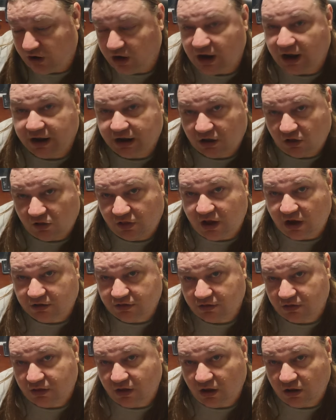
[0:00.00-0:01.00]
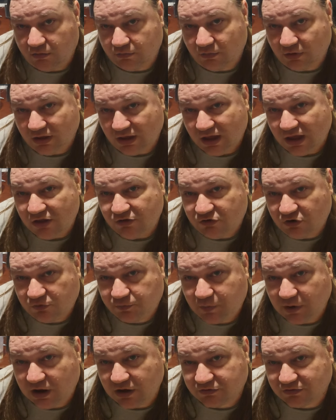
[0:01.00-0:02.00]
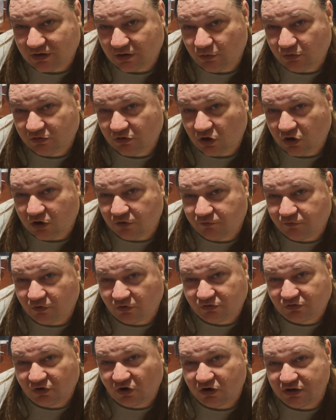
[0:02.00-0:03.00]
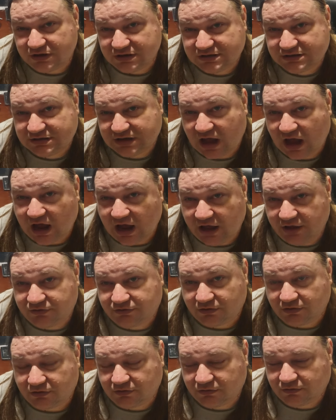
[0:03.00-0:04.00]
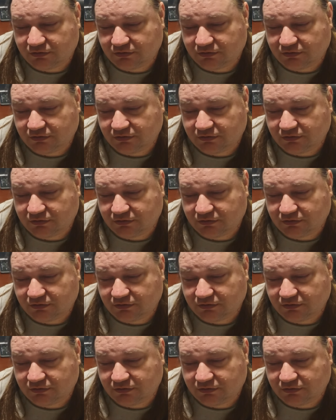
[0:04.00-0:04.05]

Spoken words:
and I collected them just because I was looking for certain sizes.